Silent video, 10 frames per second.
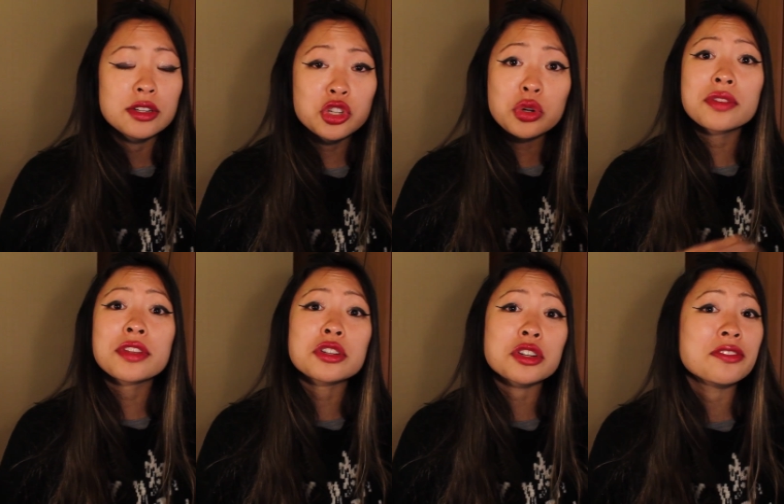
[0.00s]
two of
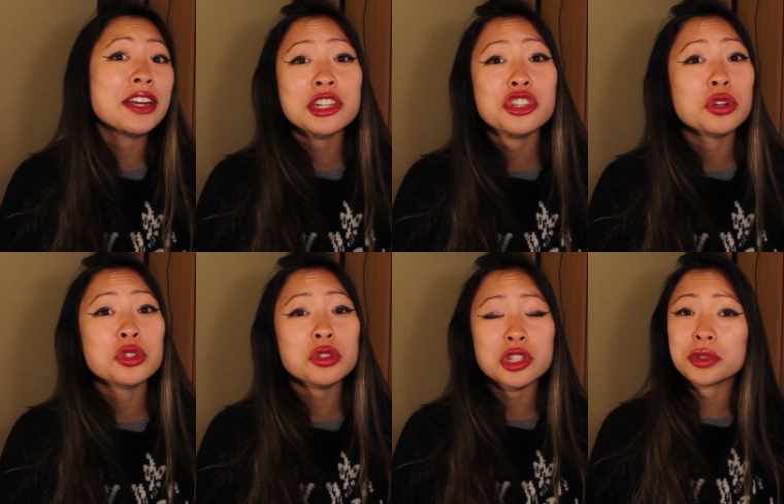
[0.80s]
those are very
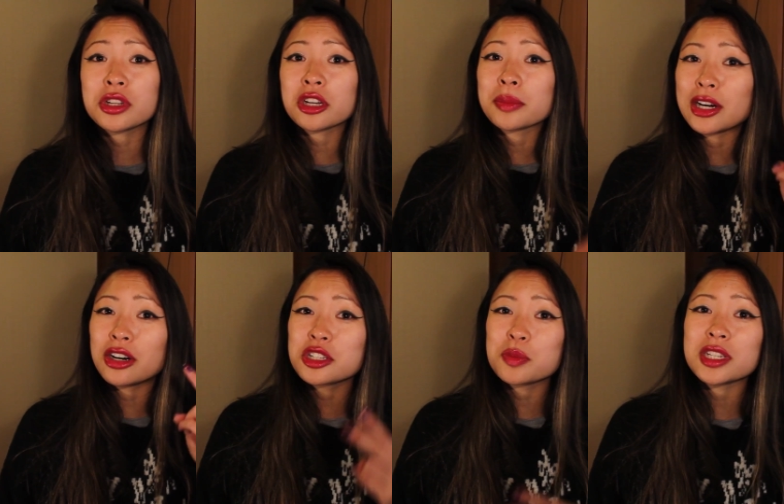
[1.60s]
social, so we're talking about
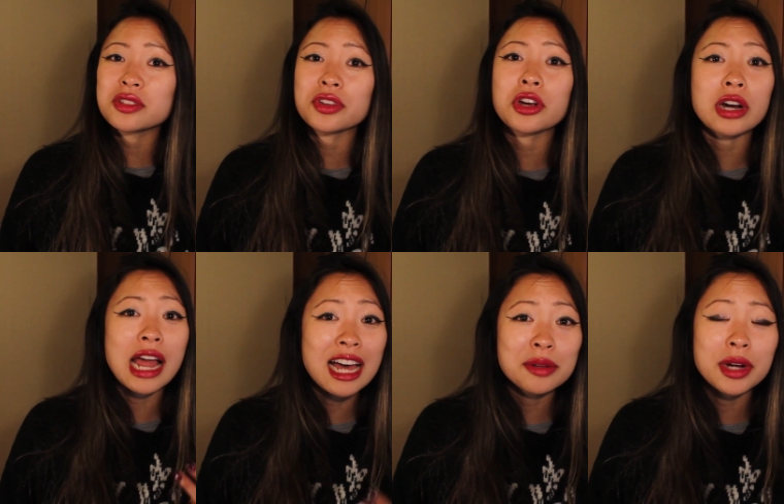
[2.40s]
AltspaceVR
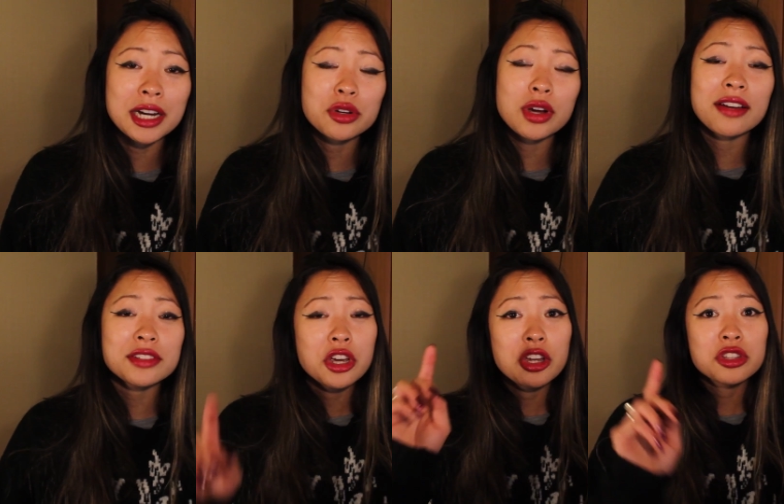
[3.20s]
and Minecraft.
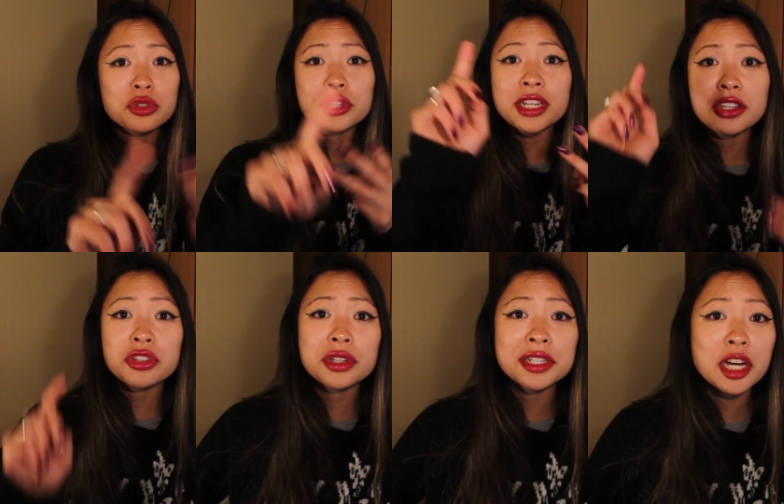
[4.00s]
Three,
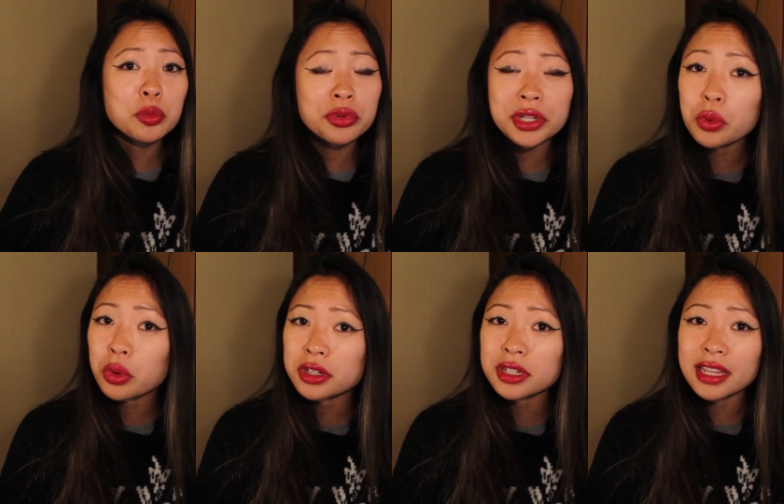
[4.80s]
you can now
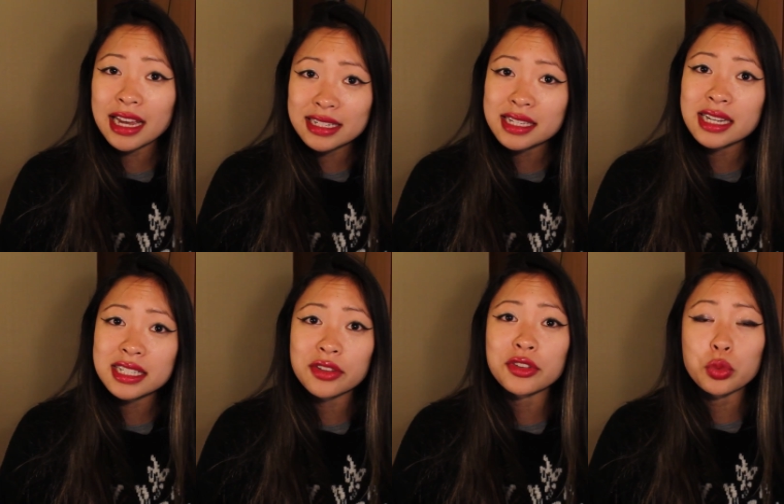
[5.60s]
pre-order the
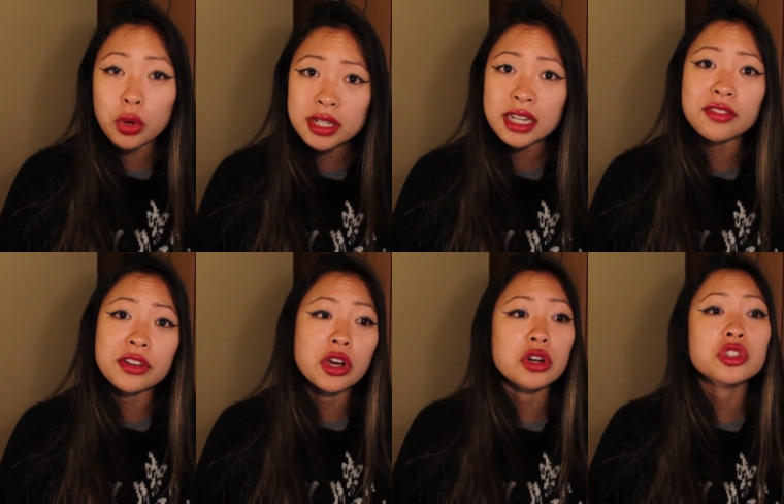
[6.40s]
headsets if you want, if
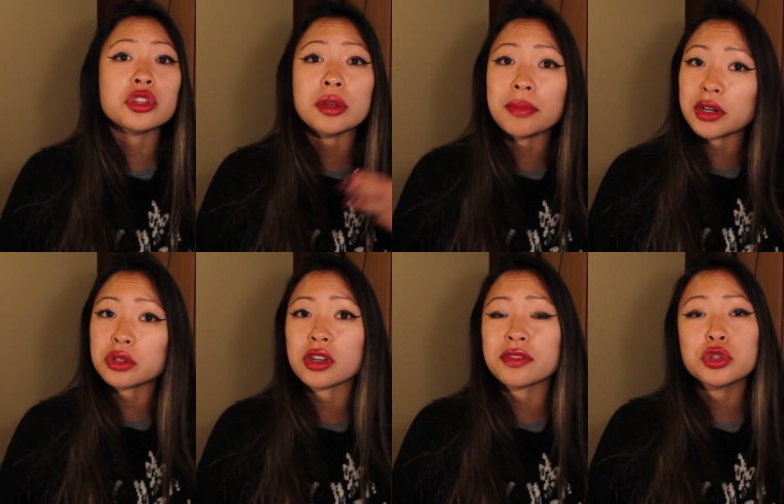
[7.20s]
you go to the
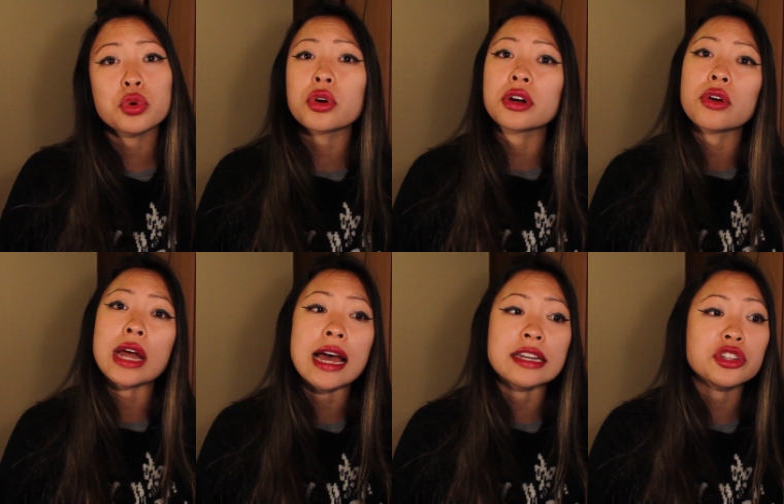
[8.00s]
Microsoft Store,
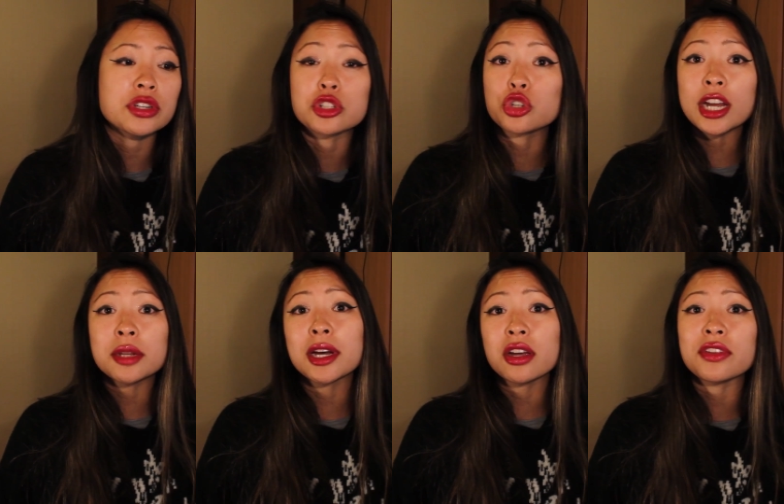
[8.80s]
and you can try
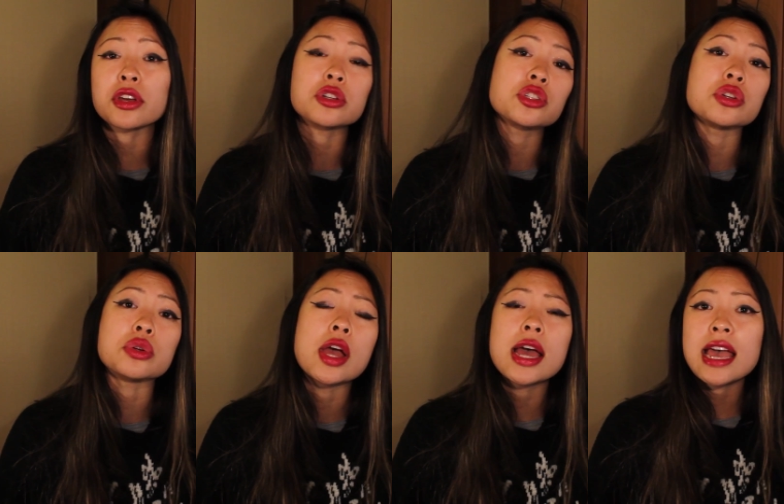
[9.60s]
them out if you go
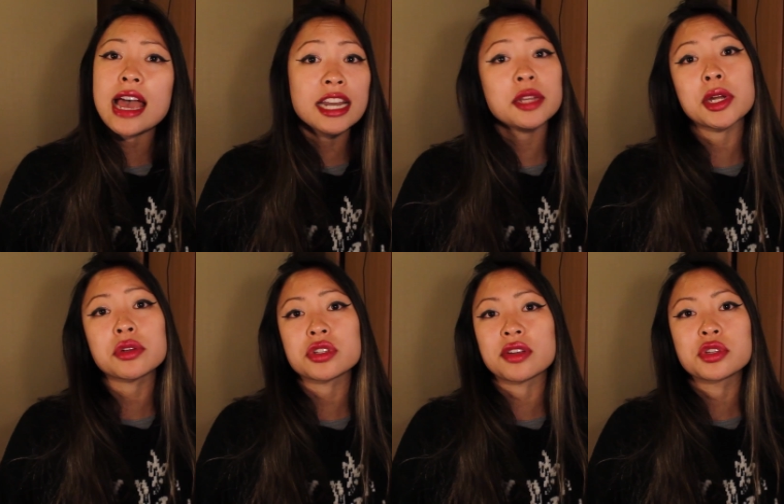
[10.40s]
to any
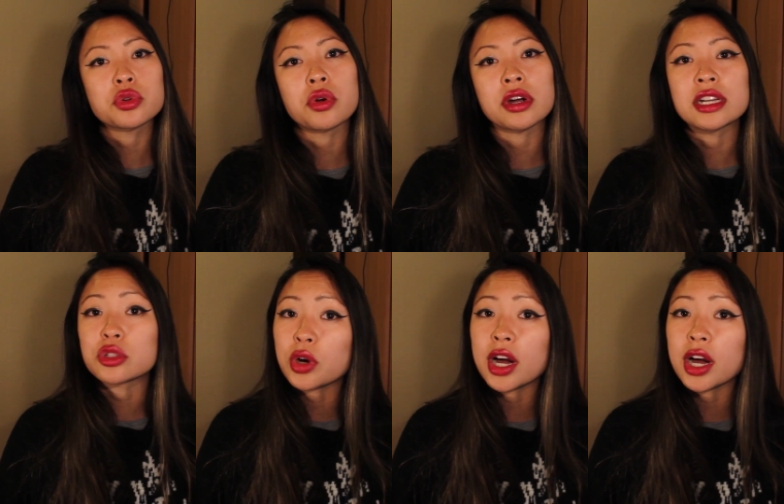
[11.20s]
Microsoft Store as